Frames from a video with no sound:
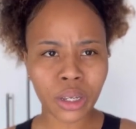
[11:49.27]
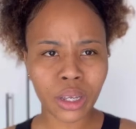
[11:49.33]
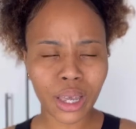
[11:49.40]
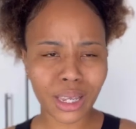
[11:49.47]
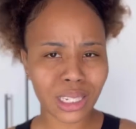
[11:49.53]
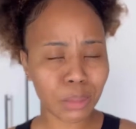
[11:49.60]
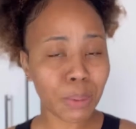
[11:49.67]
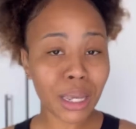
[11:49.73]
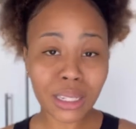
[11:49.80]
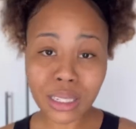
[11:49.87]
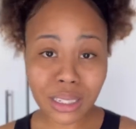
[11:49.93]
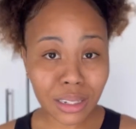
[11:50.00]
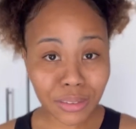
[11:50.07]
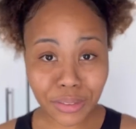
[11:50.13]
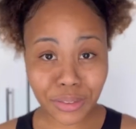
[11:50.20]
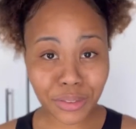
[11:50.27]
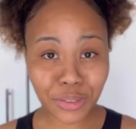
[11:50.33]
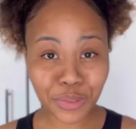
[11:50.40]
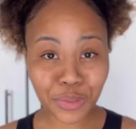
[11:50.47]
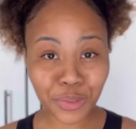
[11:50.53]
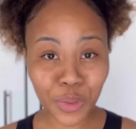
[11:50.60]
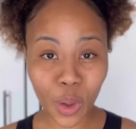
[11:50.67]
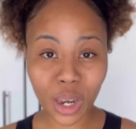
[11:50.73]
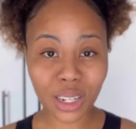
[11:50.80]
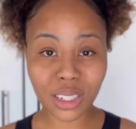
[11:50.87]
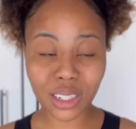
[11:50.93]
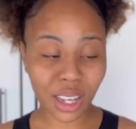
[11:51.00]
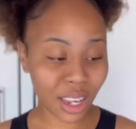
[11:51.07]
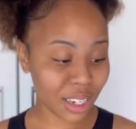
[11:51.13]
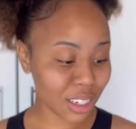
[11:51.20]
expensive. You
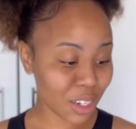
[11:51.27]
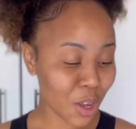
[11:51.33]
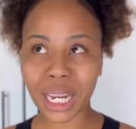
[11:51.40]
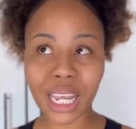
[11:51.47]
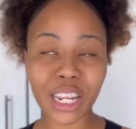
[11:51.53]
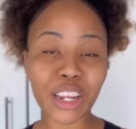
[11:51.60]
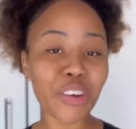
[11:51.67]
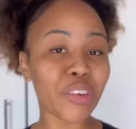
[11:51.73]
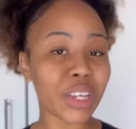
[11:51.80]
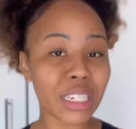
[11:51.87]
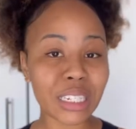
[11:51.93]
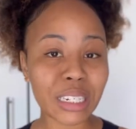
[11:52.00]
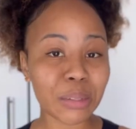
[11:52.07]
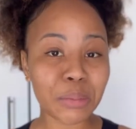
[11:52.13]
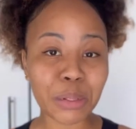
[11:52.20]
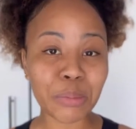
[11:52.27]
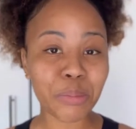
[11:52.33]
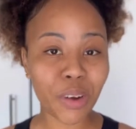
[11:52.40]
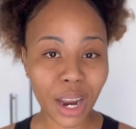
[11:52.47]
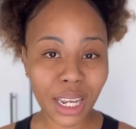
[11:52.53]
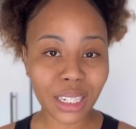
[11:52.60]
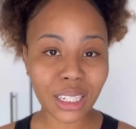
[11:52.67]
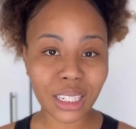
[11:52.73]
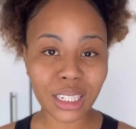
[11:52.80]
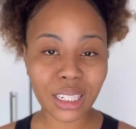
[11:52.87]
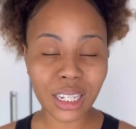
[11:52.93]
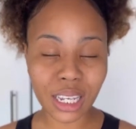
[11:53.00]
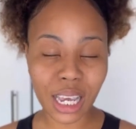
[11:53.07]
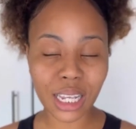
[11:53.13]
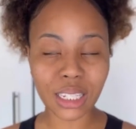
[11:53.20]
understand? At a reasonable price.
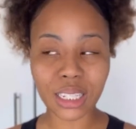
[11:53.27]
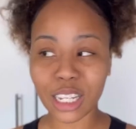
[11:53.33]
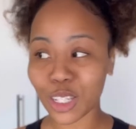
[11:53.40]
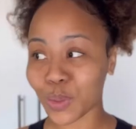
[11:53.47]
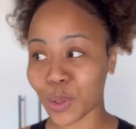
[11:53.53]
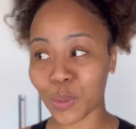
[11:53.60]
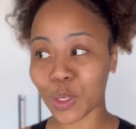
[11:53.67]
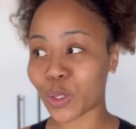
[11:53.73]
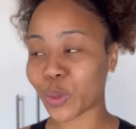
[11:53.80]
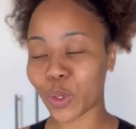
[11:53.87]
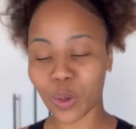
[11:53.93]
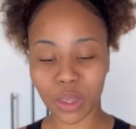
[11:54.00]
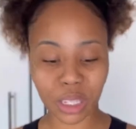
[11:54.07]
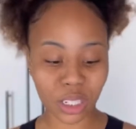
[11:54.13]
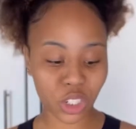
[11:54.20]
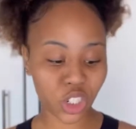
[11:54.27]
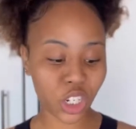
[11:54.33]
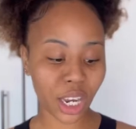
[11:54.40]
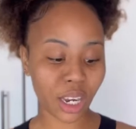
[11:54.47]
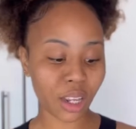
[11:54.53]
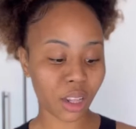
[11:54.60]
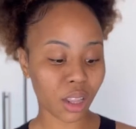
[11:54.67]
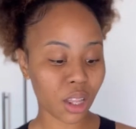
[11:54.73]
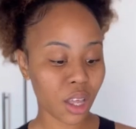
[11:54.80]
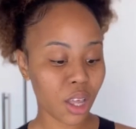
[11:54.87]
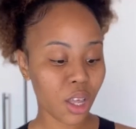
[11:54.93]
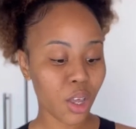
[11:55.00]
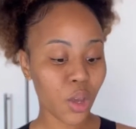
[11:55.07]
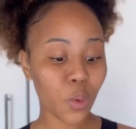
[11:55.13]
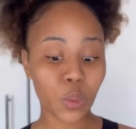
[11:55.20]
Yes, that's what we're doing on this channel.
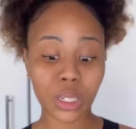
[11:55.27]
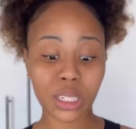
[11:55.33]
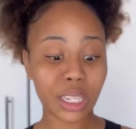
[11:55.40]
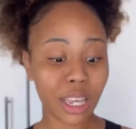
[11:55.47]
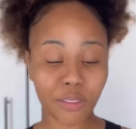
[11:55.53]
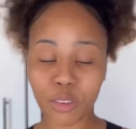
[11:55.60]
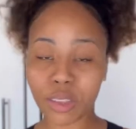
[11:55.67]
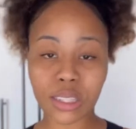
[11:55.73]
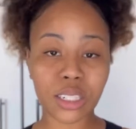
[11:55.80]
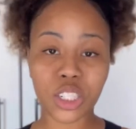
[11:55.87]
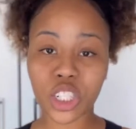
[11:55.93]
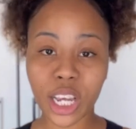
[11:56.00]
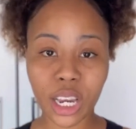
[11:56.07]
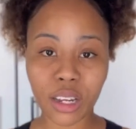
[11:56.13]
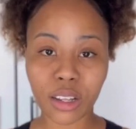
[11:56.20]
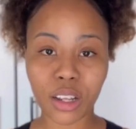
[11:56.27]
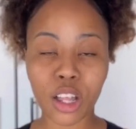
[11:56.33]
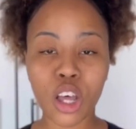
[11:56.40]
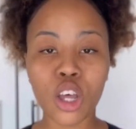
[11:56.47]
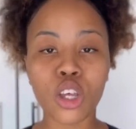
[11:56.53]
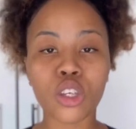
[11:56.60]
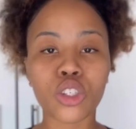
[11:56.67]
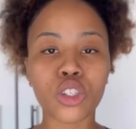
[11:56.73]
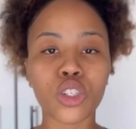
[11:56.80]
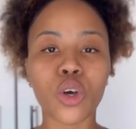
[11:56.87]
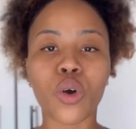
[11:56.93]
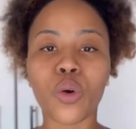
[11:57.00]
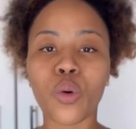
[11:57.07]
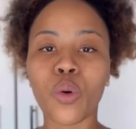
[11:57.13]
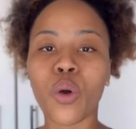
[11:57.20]
We save on this channel.
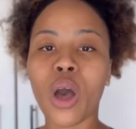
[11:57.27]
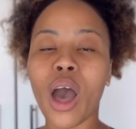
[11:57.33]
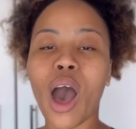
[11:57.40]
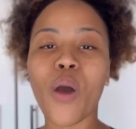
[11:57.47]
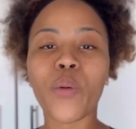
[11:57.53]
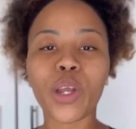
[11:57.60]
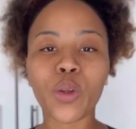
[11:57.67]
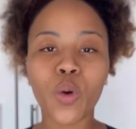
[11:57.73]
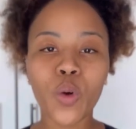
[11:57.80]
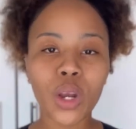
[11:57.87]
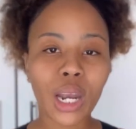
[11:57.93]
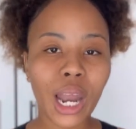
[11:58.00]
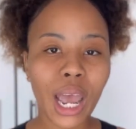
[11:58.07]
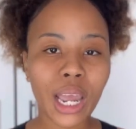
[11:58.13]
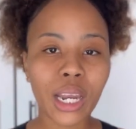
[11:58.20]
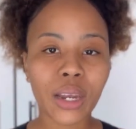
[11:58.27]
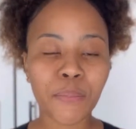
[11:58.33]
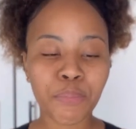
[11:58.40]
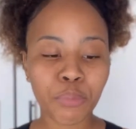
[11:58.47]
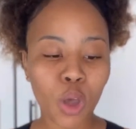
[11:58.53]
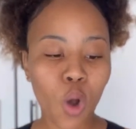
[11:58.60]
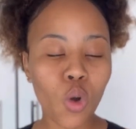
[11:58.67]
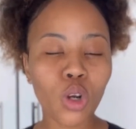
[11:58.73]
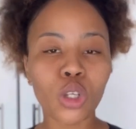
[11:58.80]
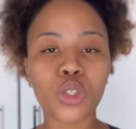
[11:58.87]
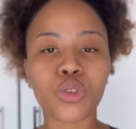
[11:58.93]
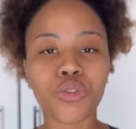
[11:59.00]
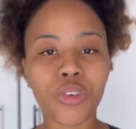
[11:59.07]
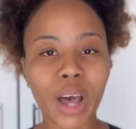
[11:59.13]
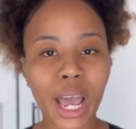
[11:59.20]
So I went online only
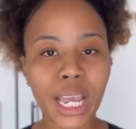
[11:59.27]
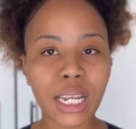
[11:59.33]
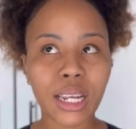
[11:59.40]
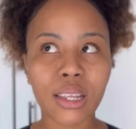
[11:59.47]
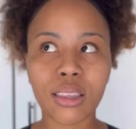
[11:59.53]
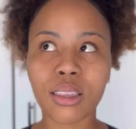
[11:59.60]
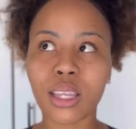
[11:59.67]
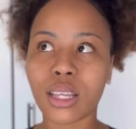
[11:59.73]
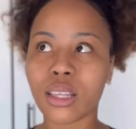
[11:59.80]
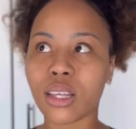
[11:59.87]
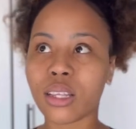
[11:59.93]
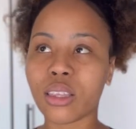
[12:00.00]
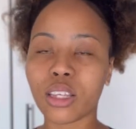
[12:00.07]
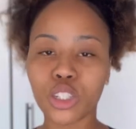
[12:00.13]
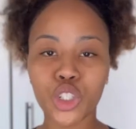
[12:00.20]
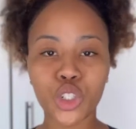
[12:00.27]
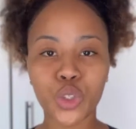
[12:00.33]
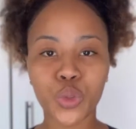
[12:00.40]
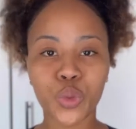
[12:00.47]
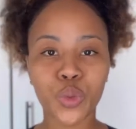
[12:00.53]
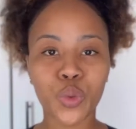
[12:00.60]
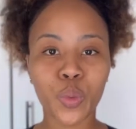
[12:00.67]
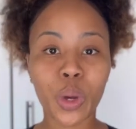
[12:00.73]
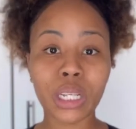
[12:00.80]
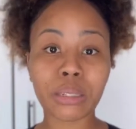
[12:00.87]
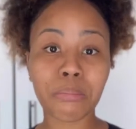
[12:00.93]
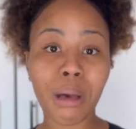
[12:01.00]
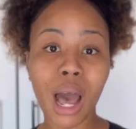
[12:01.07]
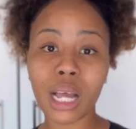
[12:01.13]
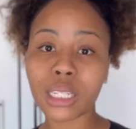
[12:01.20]
to find that the shoe was
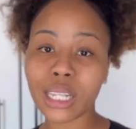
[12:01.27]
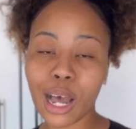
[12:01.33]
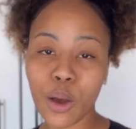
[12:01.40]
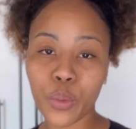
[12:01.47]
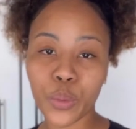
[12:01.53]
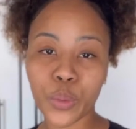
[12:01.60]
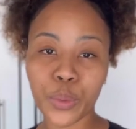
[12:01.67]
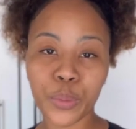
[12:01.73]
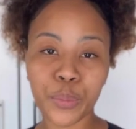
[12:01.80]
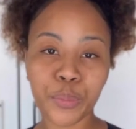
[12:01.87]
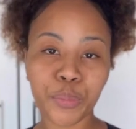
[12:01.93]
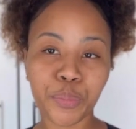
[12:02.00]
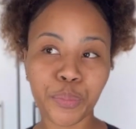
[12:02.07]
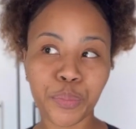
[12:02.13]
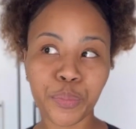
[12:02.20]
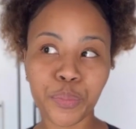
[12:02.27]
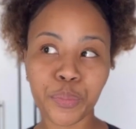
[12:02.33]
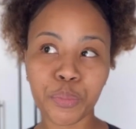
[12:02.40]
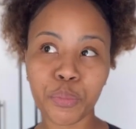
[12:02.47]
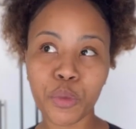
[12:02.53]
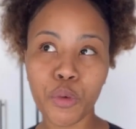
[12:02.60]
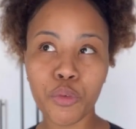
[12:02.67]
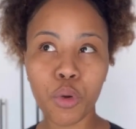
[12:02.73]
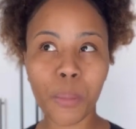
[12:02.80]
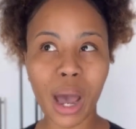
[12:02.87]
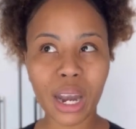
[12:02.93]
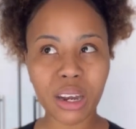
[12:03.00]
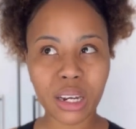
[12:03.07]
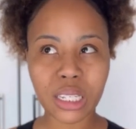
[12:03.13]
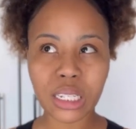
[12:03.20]
marked down from
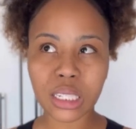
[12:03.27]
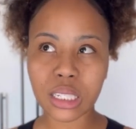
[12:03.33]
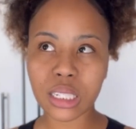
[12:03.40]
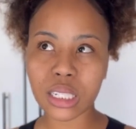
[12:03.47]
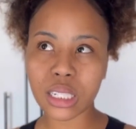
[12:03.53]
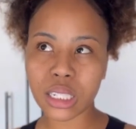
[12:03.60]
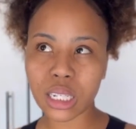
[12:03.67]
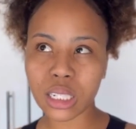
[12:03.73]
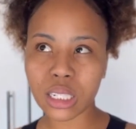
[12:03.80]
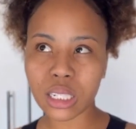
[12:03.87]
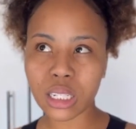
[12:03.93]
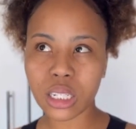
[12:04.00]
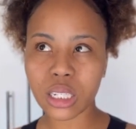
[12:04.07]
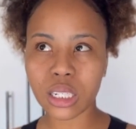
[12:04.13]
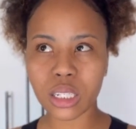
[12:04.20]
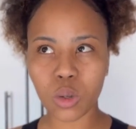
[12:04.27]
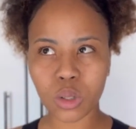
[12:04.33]
160 or